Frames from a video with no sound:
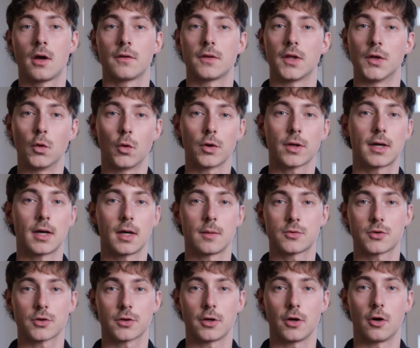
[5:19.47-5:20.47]
The Nordic
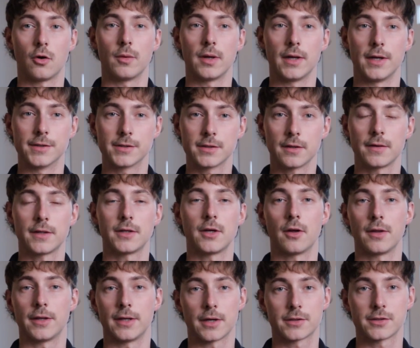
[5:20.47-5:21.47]
hamstring curl isn't the
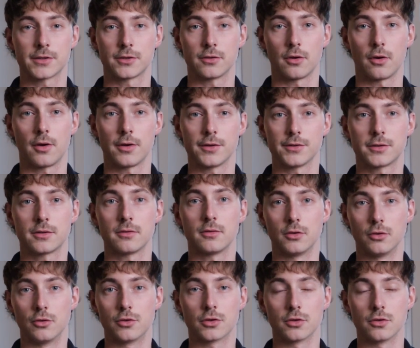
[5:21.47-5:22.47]
only exercise
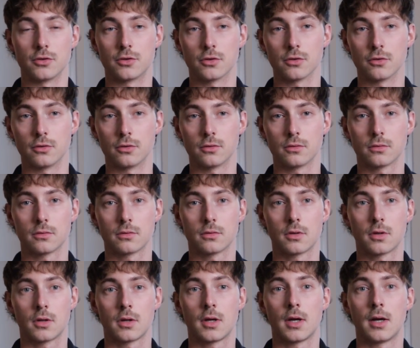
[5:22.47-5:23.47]
you should do,
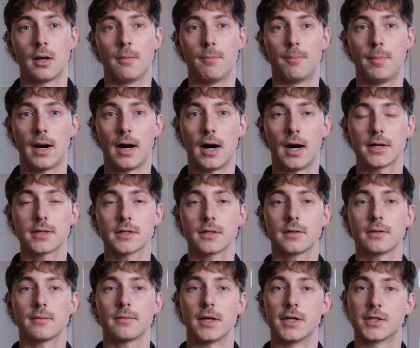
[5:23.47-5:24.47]
but
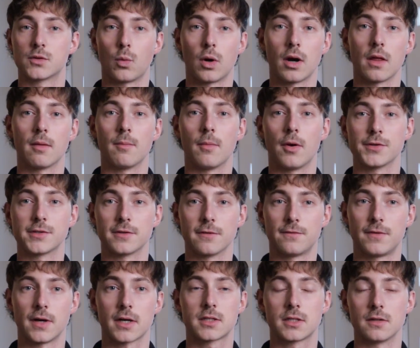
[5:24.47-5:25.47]
it's one of the most
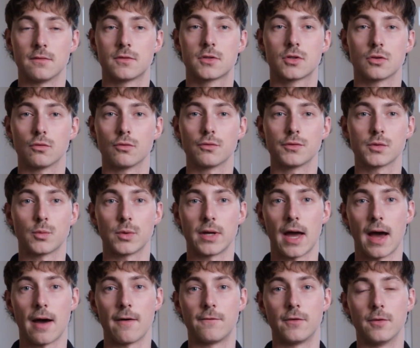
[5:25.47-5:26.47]
effective tools we
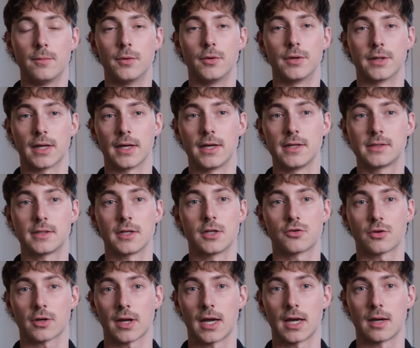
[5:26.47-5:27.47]
have for building
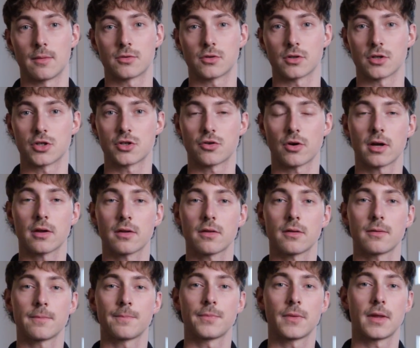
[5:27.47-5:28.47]
eccentric hamstring
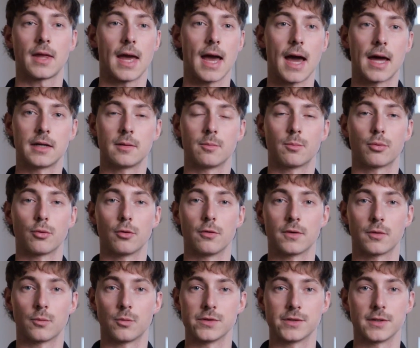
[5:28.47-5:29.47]
strength and
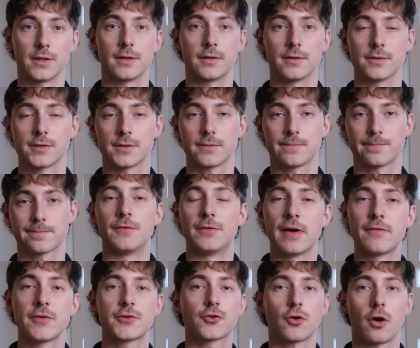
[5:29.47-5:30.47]
improving resilience. If you've
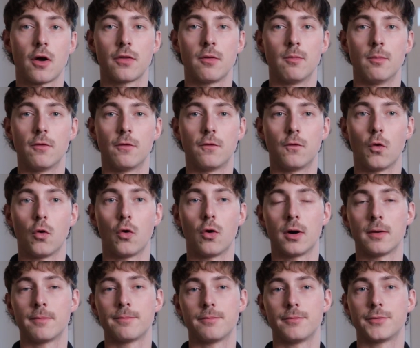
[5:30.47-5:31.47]
never tried them
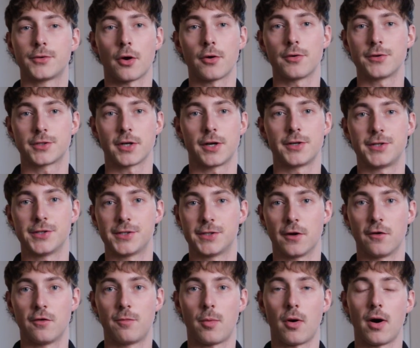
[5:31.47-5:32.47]
before, don't judge
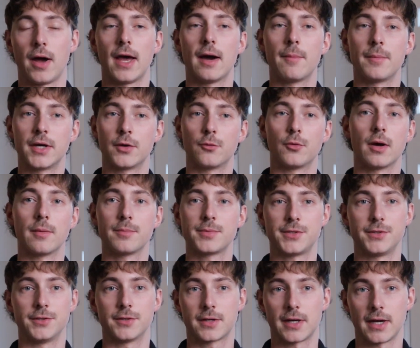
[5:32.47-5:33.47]
yourself by how many
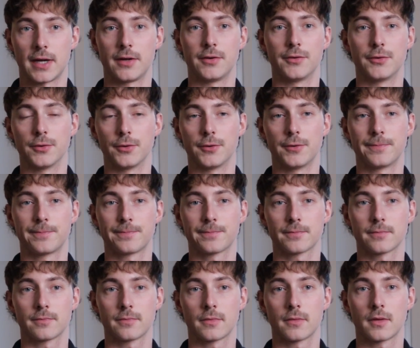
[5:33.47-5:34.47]
reps you can do.
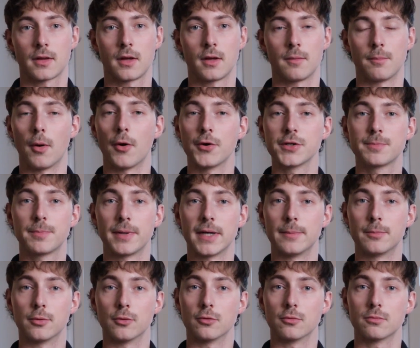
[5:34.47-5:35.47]
Most
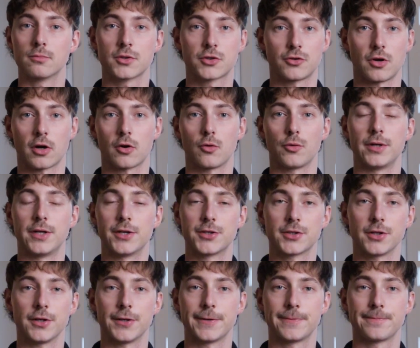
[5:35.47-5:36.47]
people struggle
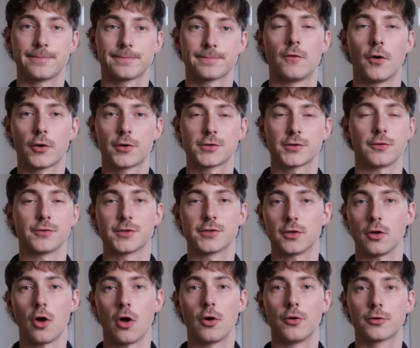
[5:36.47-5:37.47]
initially. Focus on
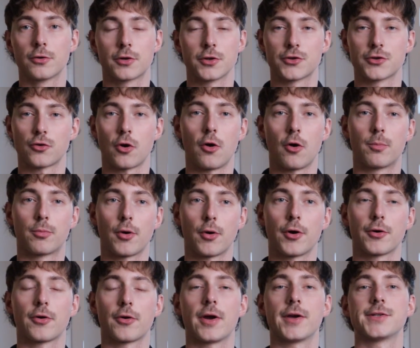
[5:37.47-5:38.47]
slow, controlled
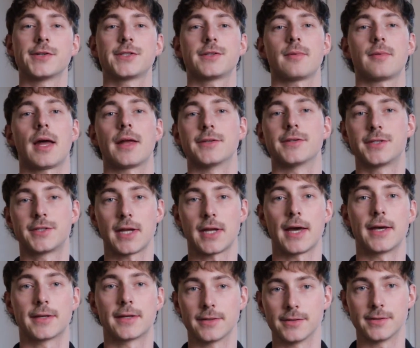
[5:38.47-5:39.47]
progress and
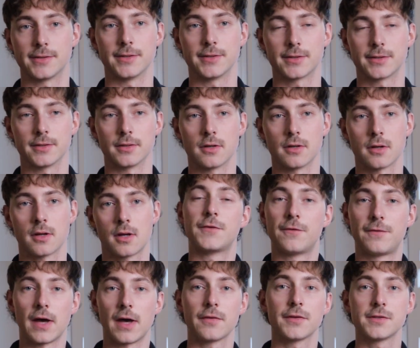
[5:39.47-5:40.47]
stay consistent. If you
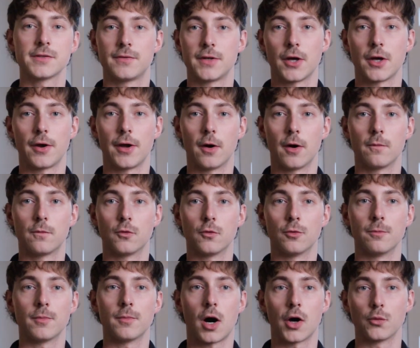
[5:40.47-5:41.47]
found this video
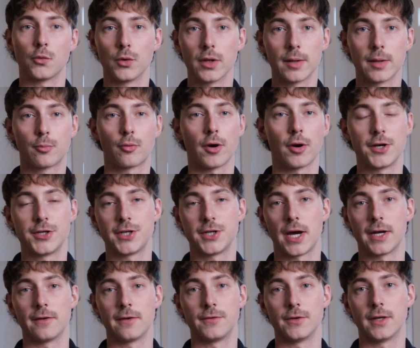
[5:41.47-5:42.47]
helpful, I'd really
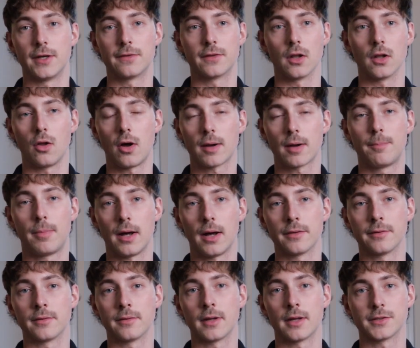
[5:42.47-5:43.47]
appreciate if you hit the like
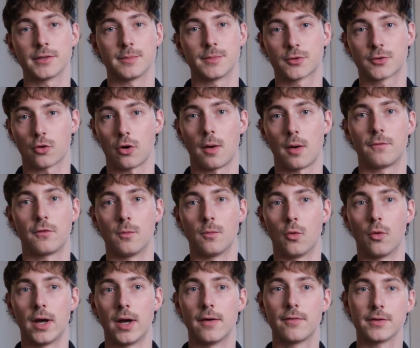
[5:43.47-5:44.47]
button and subscribe for
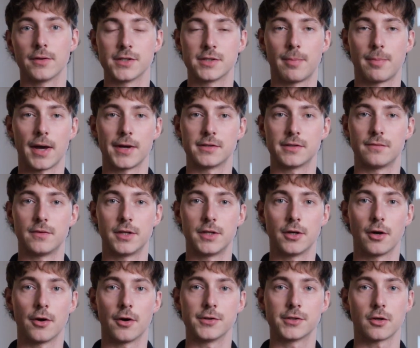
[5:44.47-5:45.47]
more evidence-based
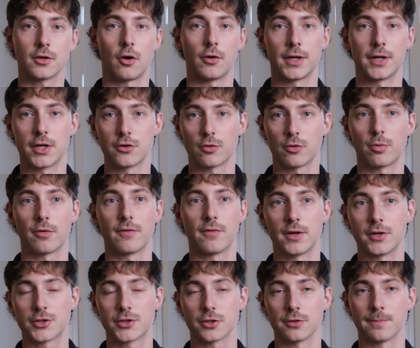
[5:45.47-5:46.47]
videos on injury
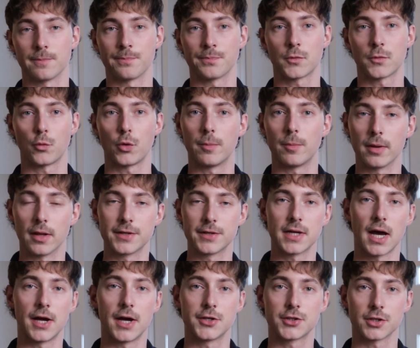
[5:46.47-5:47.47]
prevention,
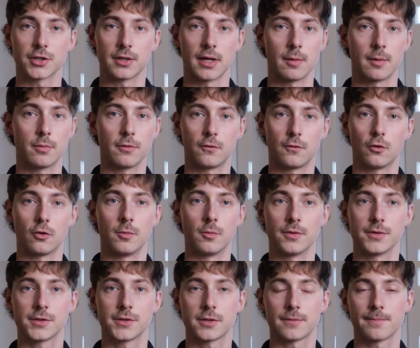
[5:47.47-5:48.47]
rehabilitation and
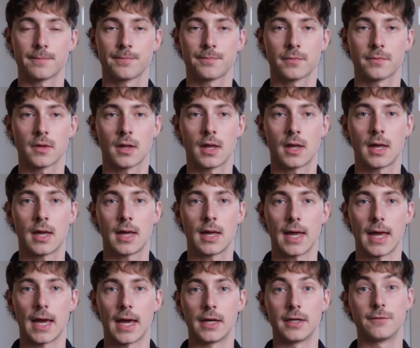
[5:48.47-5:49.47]
performance.
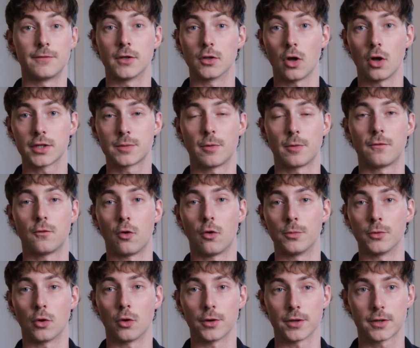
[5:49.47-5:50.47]
And if you'd like to
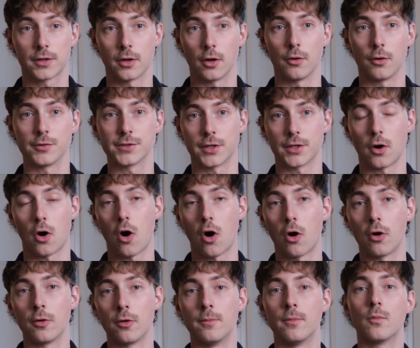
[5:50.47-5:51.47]
perform Nordic curls at
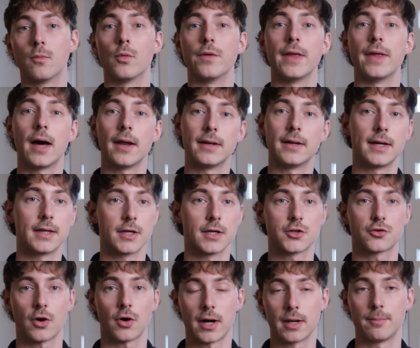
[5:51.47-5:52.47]
home without needing a
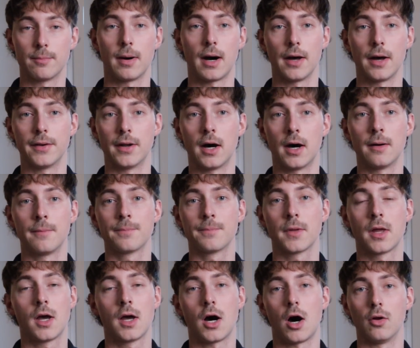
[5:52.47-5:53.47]
training partner,
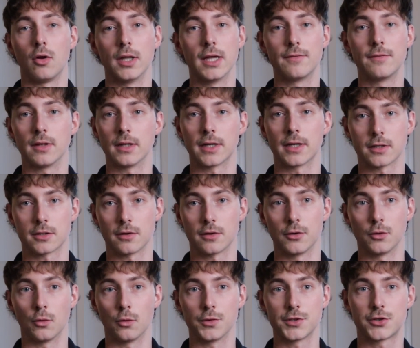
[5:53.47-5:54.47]
I'll leave a link to the
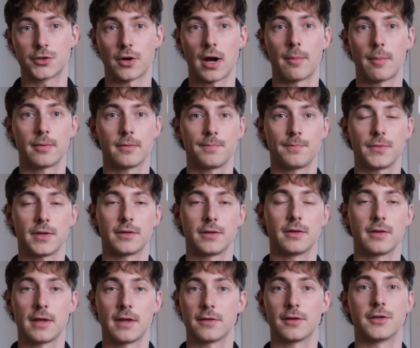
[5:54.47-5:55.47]
Nordstrap
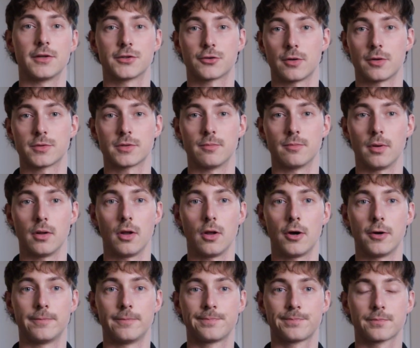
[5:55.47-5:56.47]
in the description
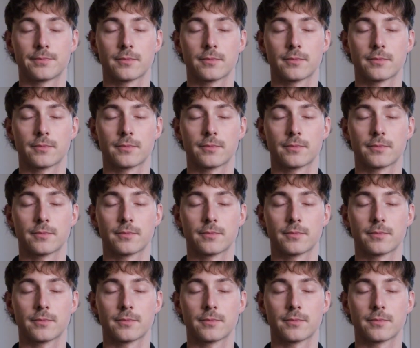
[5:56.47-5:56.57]
below.